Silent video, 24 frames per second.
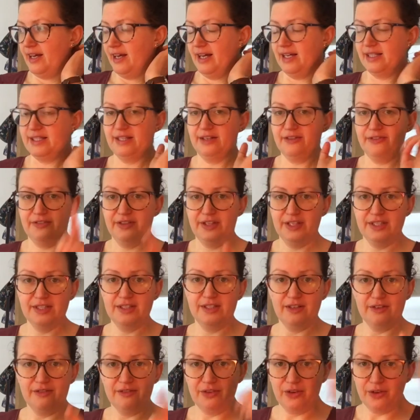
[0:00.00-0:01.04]
as if
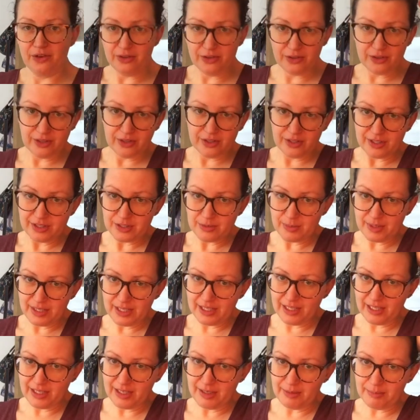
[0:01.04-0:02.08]
this vlog, this
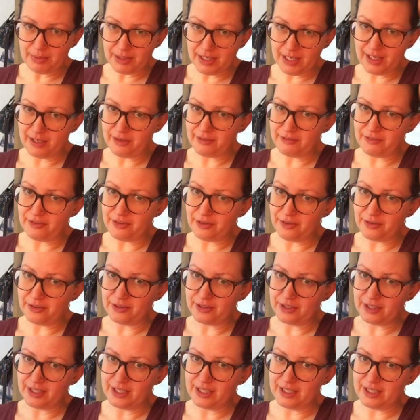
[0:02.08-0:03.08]
weekly plan vlog,